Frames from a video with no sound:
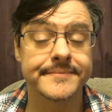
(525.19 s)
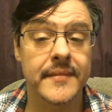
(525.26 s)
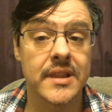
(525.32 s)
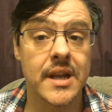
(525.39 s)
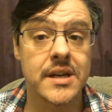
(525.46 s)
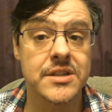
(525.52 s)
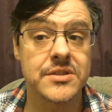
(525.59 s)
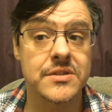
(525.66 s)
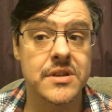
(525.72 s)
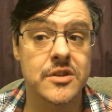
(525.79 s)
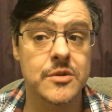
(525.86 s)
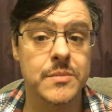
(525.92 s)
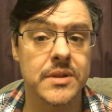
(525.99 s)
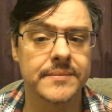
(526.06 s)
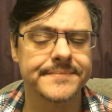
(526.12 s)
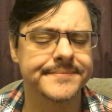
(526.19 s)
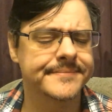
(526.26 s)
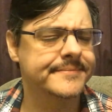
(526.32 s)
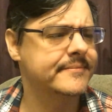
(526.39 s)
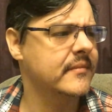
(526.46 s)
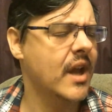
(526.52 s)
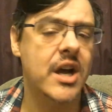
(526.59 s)
ladies and gentlemen,
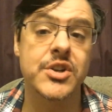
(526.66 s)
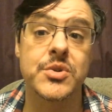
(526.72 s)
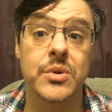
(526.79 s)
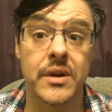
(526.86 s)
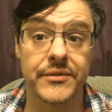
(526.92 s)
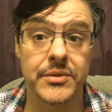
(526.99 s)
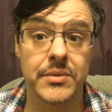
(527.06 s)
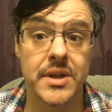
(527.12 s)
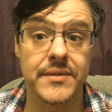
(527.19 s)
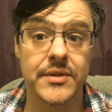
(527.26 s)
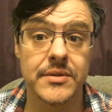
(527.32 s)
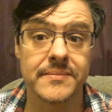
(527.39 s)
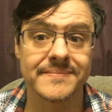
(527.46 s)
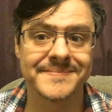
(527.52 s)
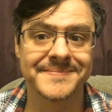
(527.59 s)
I shall love you and leave you.